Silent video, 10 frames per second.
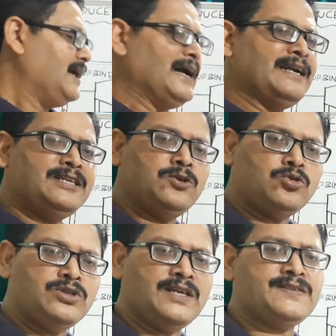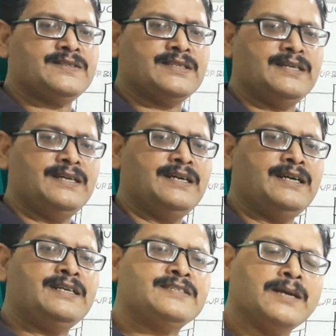and due to this,
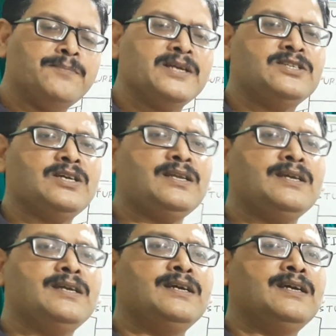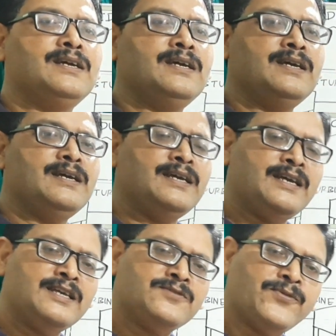its temperature
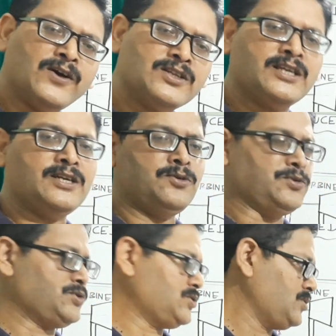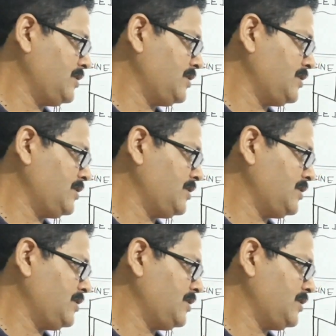is further reduced.